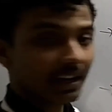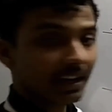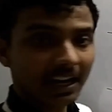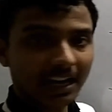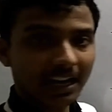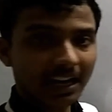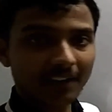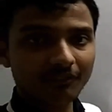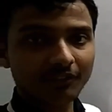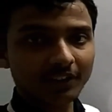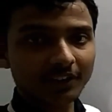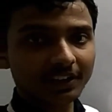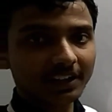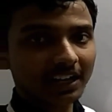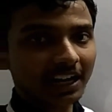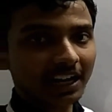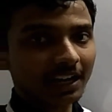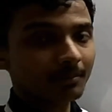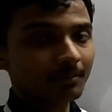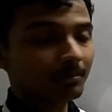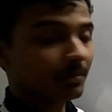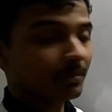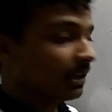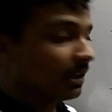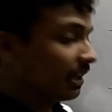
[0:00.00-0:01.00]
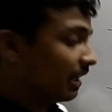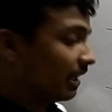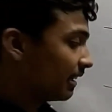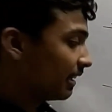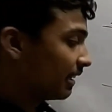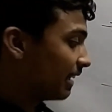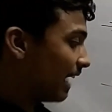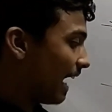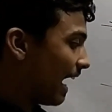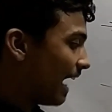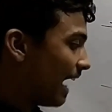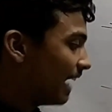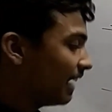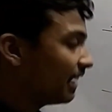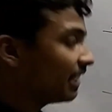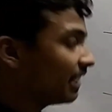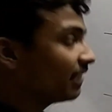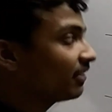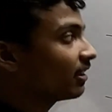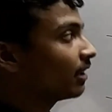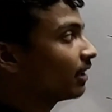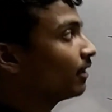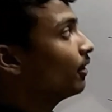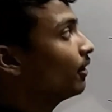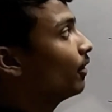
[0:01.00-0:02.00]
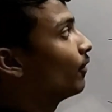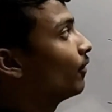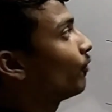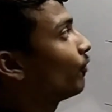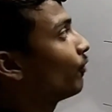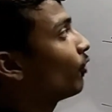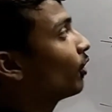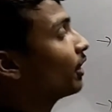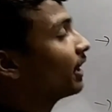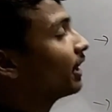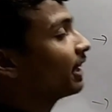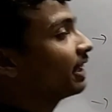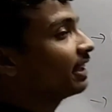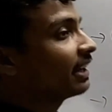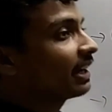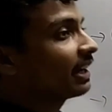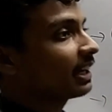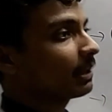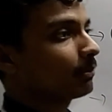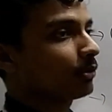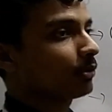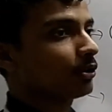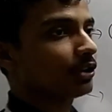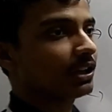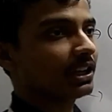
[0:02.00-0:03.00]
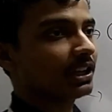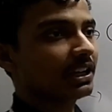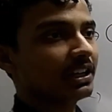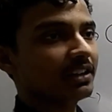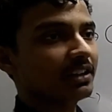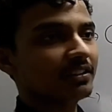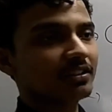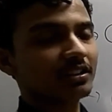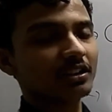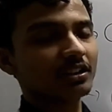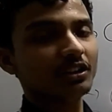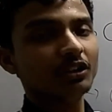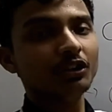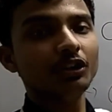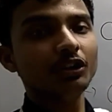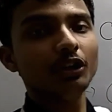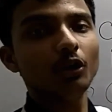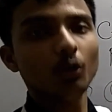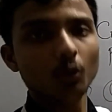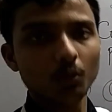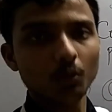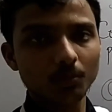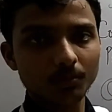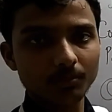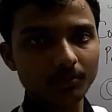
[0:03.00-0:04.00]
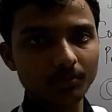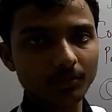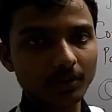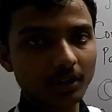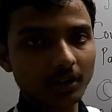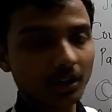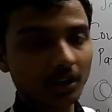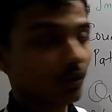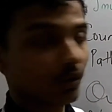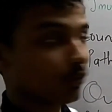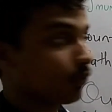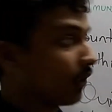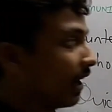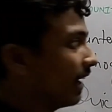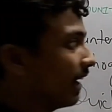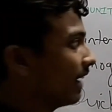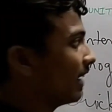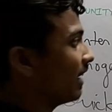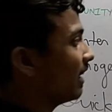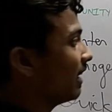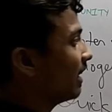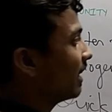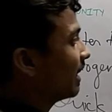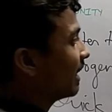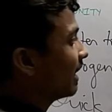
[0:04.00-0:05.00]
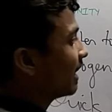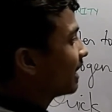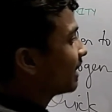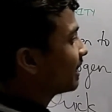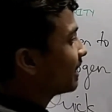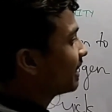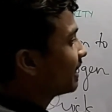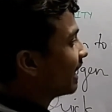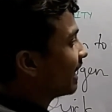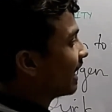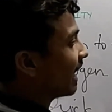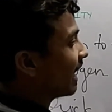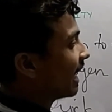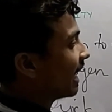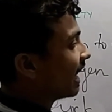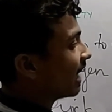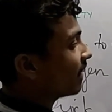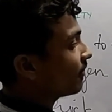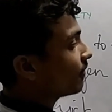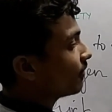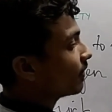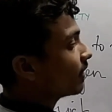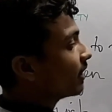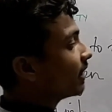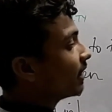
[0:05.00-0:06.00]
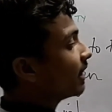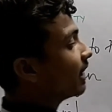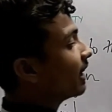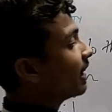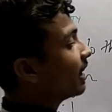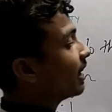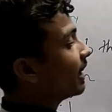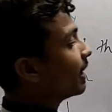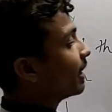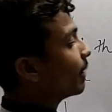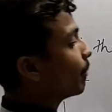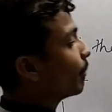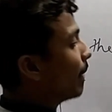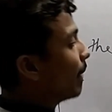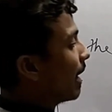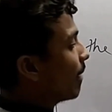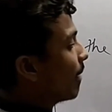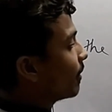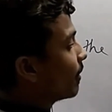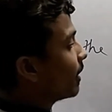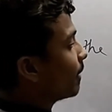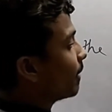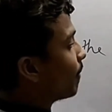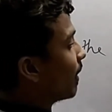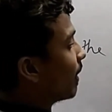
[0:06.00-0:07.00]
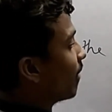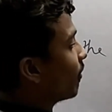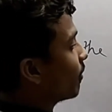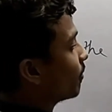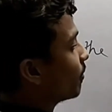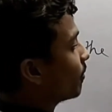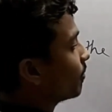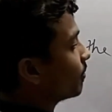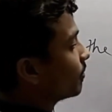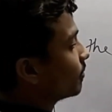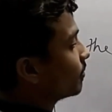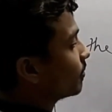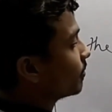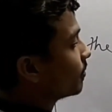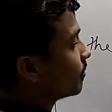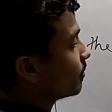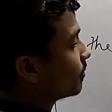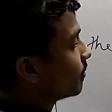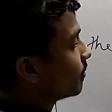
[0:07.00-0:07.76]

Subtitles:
the antigen for innate immunity is new, while they have memory power.